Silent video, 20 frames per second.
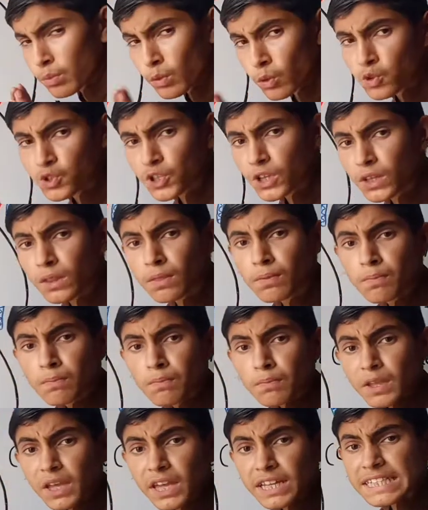portion
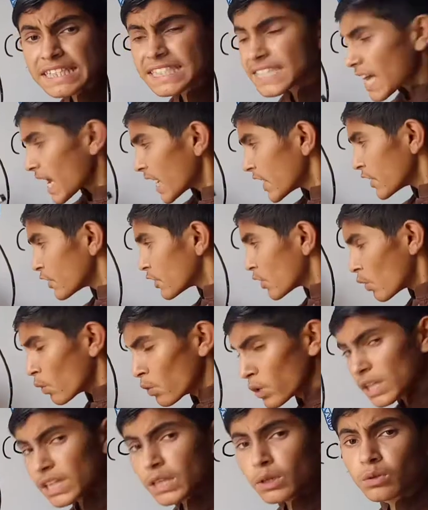inside the
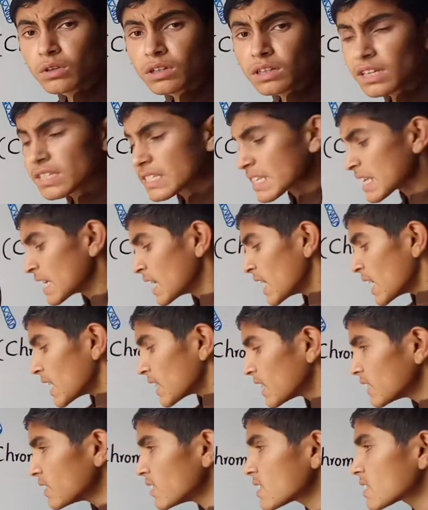whole nucleus.
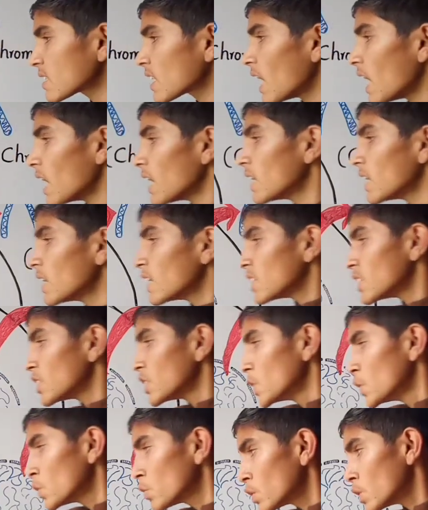This is called
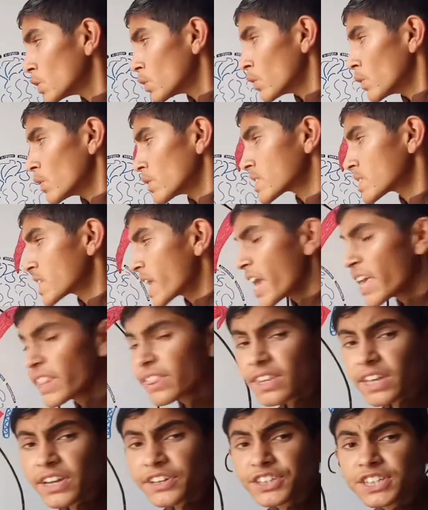nucleolus,
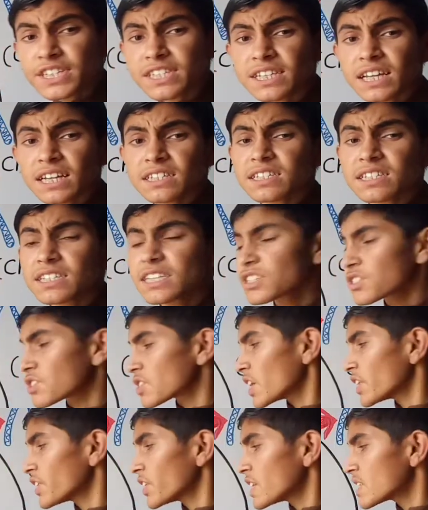and it is
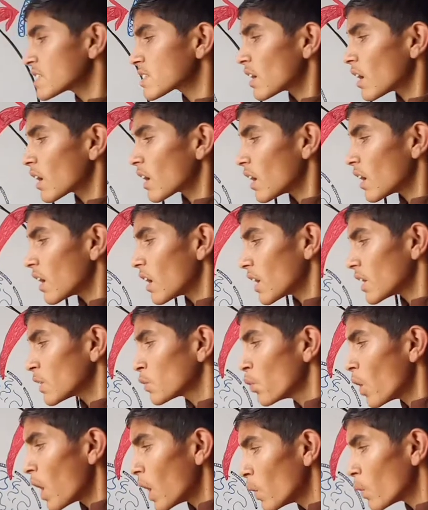
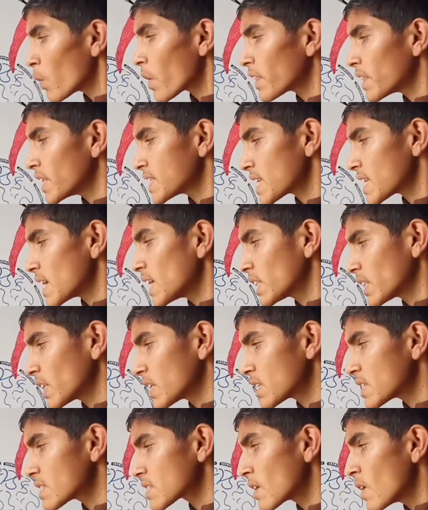involved in the
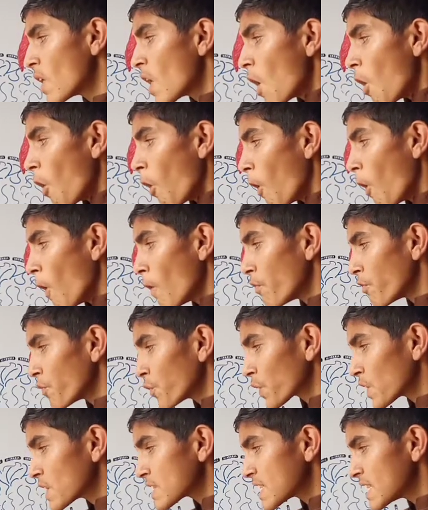synthesis of, you
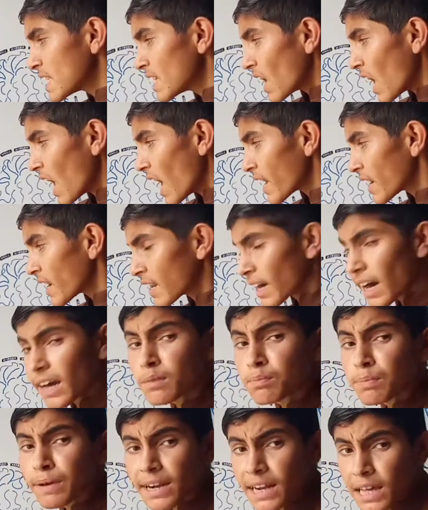can see, R
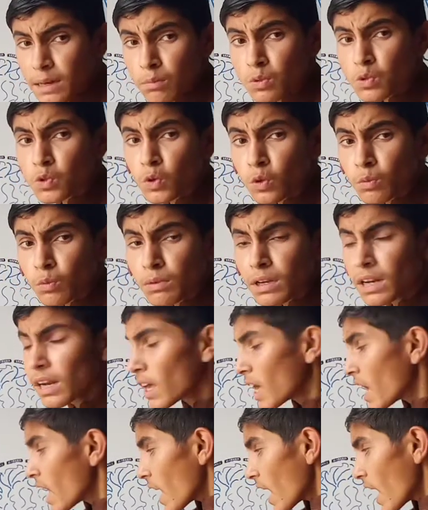per ribosomal
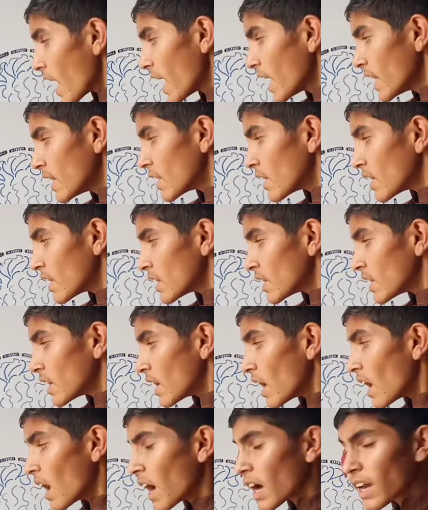and
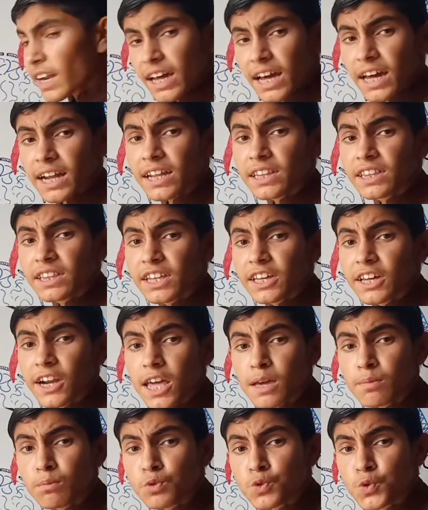RNA.
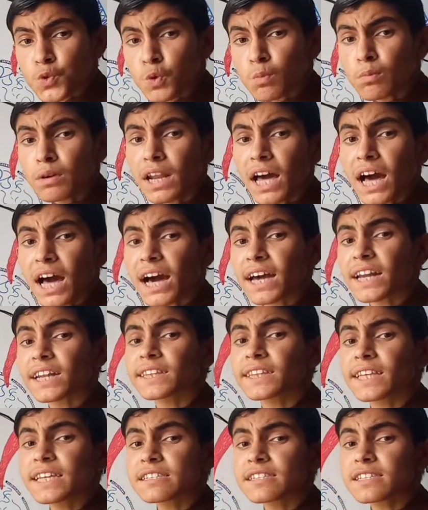Ribosomal
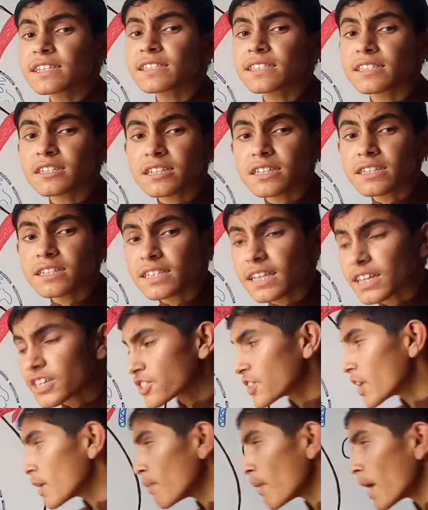RNA synthesis is
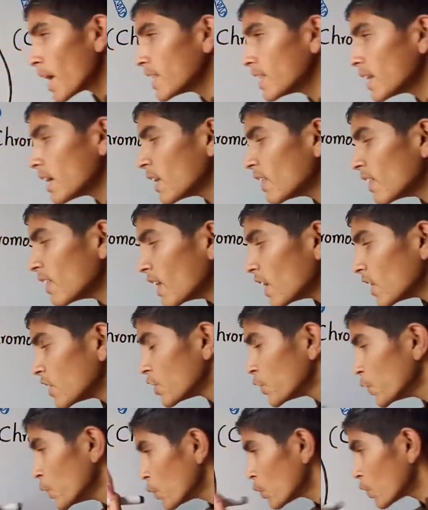done by the
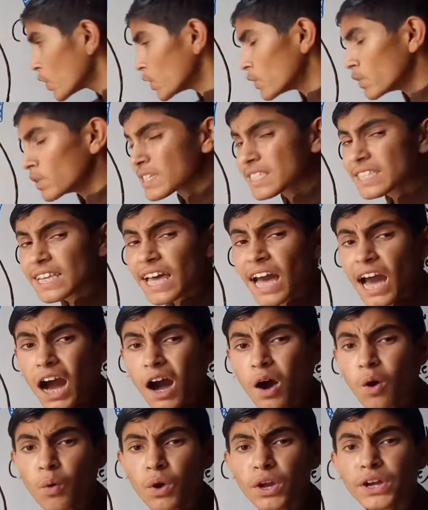nucleolus.
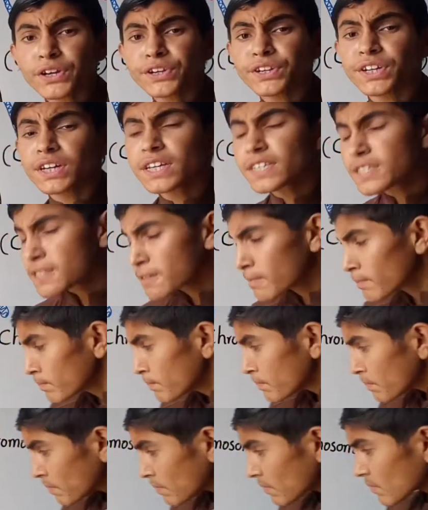How it does?
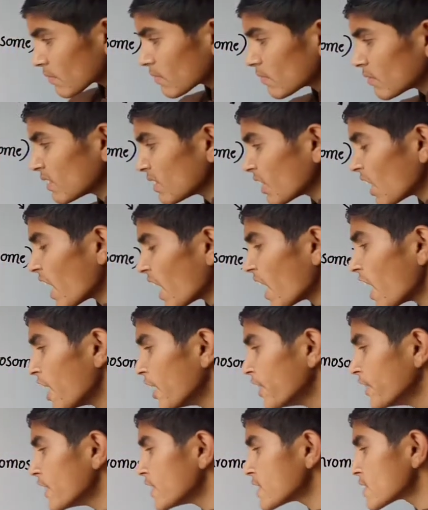
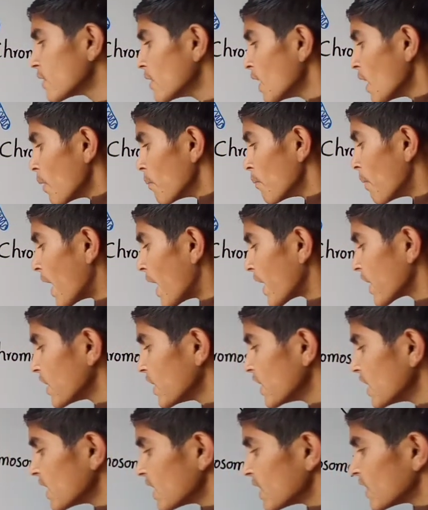It is
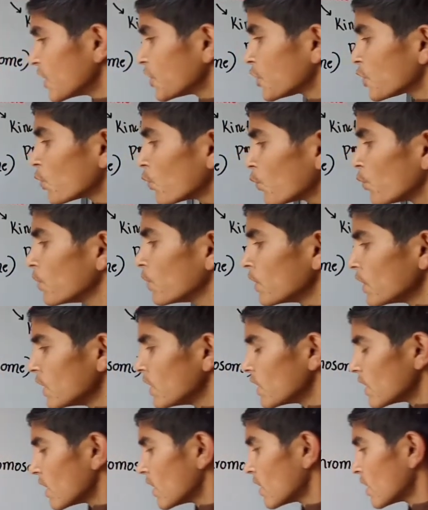by that we